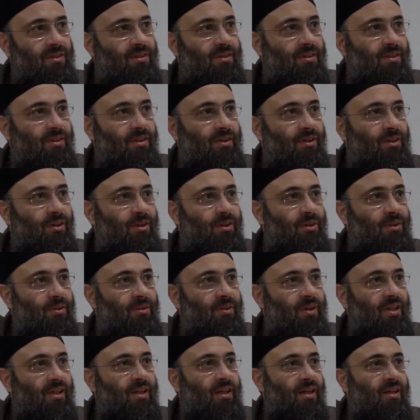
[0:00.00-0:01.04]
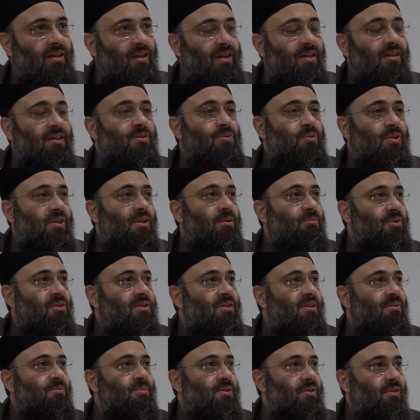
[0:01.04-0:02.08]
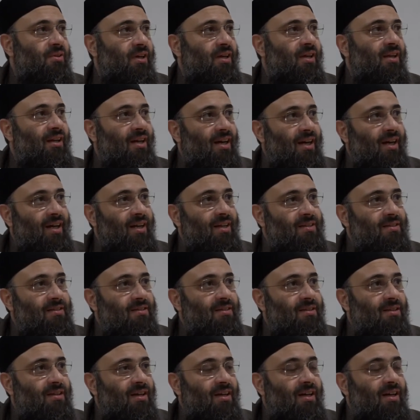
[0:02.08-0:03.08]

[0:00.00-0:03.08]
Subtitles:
and that is what the Muslims realized,